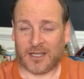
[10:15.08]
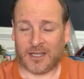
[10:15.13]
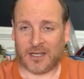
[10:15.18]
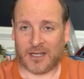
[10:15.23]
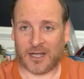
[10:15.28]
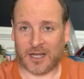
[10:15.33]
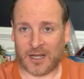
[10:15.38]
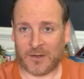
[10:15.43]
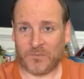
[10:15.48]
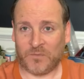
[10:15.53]

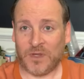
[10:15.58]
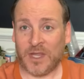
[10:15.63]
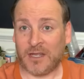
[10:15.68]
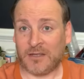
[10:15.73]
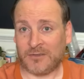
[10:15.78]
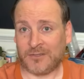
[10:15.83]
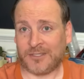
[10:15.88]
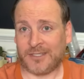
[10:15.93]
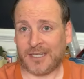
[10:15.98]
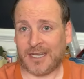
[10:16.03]
Um, yeah,
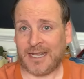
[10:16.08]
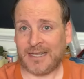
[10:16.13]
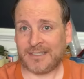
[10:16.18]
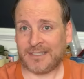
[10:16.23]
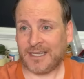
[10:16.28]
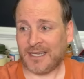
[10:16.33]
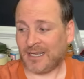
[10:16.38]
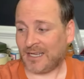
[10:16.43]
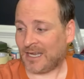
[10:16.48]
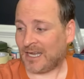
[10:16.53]
so that's
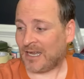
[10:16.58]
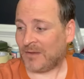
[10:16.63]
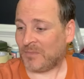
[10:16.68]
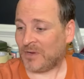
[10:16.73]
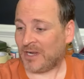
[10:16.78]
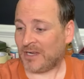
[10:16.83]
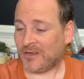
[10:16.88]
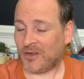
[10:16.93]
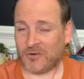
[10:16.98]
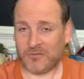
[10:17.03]
it. Um,
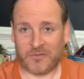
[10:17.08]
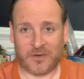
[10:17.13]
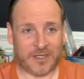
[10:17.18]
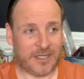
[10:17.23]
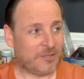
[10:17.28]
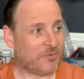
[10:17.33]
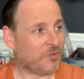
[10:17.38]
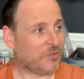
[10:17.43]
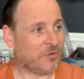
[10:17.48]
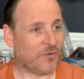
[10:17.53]
I hopefully
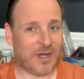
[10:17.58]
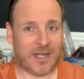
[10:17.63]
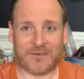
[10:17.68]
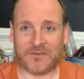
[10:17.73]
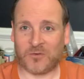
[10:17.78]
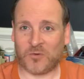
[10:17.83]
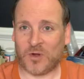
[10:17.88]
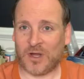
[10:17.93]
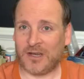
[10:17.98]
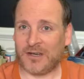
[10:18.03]
this one's around
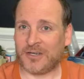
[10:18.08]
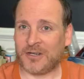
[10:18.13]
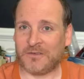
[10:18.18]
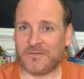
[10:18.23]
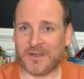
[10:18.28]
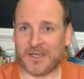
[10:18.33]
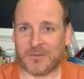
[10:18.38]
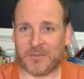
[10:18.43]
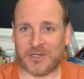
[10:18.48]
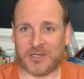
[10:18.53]
for a while. I don't
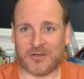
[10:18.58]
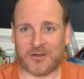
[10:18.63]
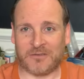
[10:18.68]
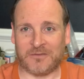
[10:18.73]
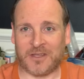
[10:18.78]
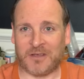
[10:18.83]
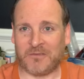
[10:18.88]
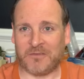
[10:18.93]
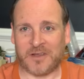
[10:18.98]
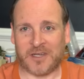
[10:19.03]
think I'll be doing
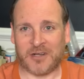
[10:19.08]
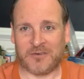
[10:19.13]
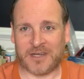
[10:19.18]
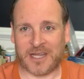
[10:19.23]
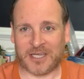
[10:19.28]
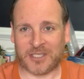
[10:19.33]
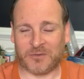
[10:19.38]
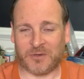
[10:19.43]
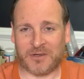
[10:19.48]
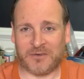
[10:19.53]
another video
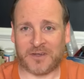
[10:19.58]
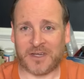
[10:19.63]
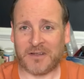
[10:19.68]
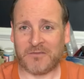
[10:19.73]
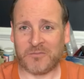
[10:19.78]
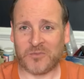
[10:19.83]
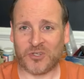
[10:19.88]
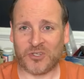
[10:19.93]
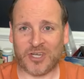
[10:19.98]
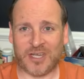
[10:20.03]
next week with another
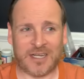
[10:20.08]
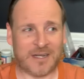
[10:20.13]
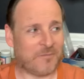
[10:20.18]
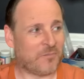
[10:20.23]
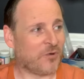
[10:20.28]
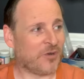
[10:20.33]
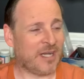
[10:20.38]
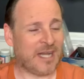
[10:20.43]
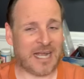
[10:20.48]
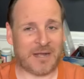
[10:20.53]
machine. I'm
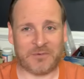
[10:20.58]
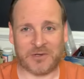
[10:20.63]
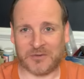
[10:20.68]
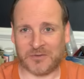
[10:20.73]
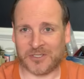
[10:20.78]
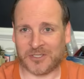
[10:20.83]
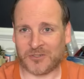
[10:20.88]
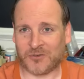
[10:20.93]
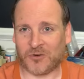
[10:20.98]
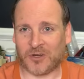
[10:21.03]
pretty happy
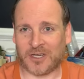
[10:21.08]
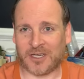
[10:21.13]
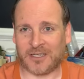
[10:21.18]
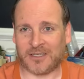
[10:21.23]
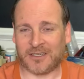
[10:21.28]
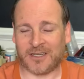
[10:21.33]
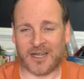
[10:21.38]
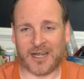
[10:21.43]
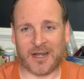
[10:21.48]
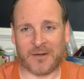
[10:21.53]
with this Cricut
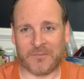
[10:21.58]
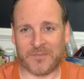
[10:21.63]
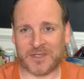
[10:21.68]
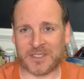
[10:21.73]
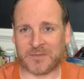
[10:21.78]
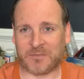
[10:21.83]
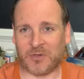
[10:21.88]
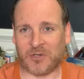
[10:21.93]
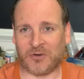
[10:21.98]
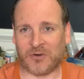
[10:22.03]
um,
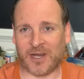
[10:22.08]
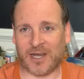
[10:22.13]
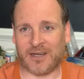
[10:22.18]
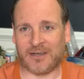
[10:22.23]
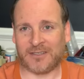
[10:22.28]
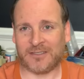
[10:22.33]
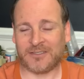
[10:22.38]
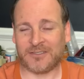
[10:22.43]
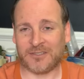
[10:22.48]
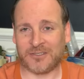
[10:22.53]
Explore Air
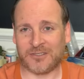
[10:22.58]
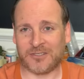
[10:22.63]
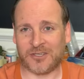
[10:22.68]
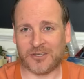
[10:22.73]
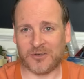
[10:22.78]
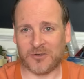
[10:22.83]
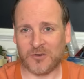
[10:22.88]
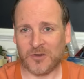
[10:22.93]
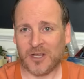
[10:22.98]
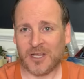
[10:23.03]

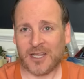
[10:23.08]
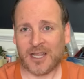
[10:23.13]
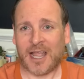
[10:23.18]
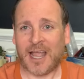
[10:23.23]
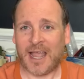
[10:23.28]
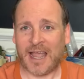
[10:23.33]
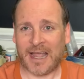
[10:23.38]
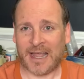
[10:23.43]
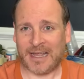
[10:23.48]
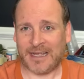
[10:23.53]
two,
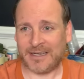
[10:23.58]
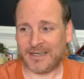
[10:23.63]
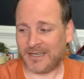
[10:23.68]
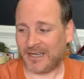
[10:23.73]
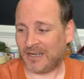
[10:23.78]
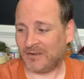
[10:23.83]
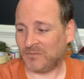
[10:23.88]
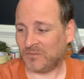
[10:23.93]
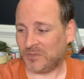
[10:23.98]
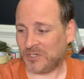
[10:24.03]
and
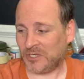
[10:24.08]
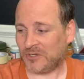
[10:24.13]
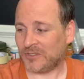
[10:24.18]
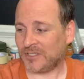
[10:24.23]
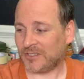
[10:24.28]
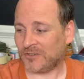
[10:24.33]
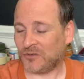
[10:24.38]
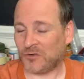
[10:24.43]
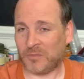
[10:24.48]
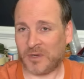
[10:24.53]
I'll um, be
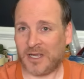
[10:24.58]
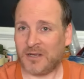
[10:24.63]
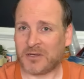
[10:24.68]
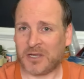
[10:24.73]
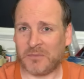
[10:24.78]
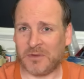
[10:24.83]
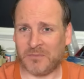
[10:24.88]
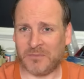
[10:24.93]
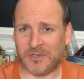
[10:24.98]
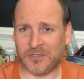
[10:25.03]
using all my
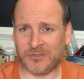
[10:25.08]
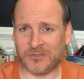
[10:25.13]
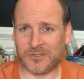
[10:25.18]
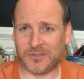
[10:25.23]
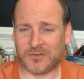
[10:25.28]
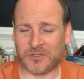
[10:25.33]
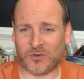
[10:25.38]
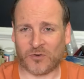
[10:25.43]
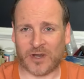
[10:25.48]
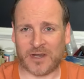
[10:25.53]
upcoming
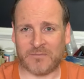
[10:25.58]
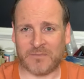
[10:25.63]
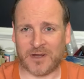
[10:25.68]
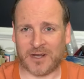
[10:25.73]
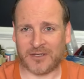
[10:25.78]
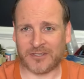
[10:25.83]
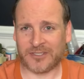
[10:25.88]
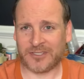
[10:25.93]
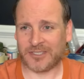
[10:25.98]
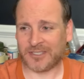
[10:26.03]
builds to create
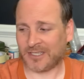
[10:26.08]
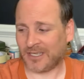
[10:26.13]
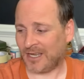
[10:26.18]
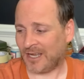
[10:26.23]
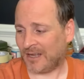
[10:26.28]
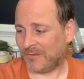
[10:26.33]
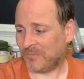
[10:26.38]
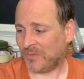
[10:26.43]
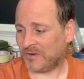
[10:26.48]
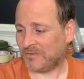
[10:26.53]
masks,
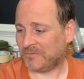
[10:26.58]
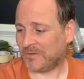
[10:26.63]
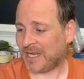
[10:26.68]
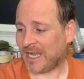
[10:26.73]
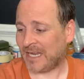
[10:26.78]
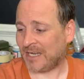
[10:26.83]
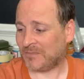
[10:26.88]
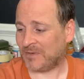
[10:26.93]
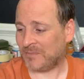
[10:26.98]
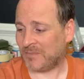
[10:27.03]
um, both
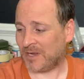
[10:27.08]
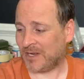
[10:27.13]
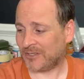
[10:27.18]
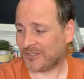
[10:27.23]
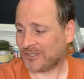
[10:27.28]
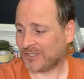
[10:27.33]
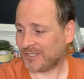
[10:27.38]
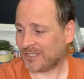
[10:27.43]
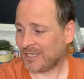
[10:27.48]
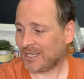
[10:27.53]
canopy
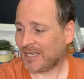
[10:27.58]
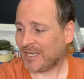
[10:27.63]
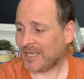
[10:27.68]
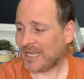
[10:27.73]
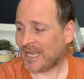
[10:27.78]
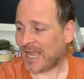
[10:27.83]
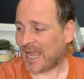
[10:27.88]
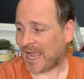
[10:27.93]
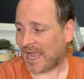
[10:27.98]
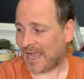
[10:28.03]
masks
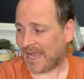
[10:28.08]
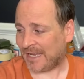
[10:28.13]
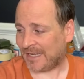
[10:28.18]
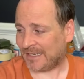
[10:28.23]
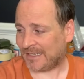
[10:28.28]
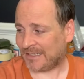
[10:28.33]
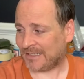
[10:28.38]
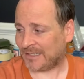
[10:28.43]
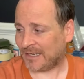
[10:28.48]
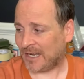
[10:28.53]

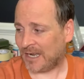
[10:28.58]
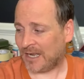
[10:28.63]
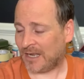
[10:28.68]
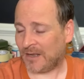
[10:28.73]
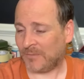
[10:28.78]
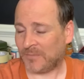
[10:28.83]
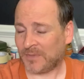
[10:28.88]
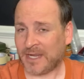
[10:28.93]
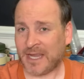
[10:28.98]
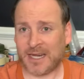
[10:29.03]
and
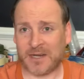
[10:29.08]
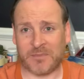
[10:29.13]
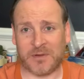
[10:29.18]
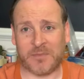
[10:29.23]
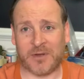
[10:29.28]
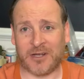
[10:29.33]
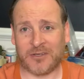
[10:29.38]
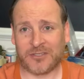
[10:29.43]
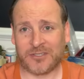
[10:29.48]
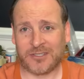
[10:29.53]
um, canopy
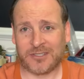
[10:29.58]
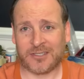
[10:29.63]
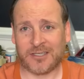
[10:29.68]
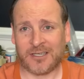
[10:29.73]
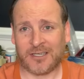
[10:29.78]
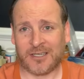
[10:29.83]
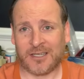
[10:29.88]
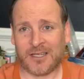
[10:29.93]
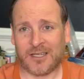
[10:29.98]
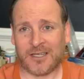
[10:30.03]
masks.
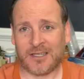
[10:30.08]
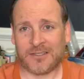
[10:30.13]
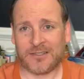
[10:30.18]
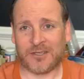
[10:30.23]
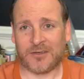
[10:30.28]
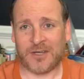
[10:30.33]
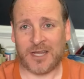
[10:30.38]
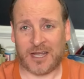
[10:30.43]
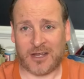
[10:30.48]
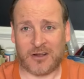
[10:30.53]
So
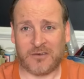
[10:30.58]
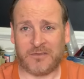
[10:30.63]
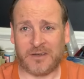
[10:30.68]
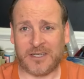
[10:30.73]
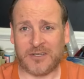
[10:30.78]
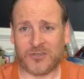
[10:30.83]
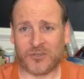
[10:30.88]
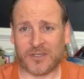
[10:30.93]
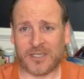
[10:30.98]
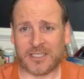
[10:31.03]
yeah, hopefully
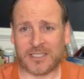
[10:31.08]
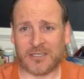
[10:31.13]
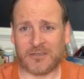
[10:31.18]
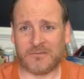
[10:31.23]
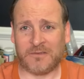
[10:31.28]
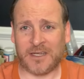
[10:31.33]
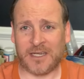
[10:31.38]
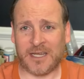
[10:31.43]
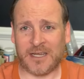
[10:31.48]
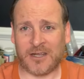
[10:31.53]
you enjoyed this little
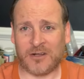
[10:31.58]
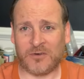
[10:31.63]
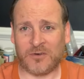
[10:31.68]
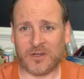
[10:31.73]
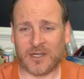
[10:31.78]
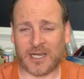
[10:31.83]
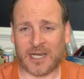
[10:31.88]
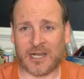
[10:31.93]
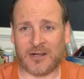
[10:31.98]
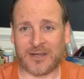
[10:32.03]
video,
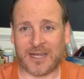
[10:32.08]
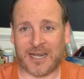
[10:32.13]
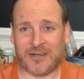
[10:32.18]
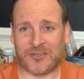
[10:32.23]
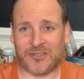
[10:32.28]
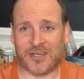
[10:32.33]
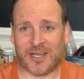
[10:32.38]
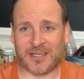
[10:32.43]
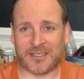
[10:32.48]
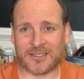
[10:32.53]
and I'll
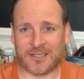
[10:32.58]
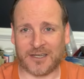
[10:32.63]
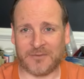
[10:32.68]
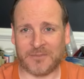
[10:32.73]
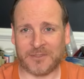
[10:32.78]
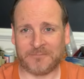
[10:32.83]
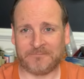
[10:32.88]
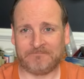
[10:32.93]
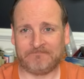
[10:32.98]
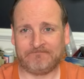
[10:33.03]
catch you next time.
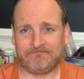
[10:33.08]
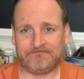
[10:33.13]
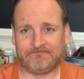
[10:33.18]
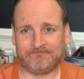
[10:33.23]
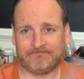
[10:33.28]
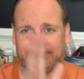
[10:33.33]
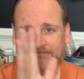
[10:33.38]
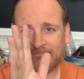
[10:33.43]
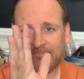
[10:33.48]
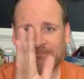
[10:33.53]

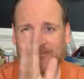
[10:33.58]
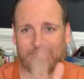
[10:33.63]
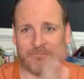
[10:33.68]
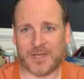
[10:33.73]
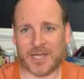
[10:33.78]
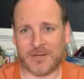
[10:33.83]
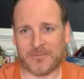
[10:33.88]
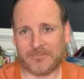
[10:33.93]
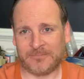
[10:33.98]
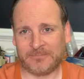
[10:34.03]

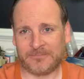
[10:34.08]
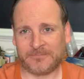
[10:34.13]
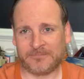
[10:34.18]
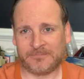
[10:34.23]
Bye.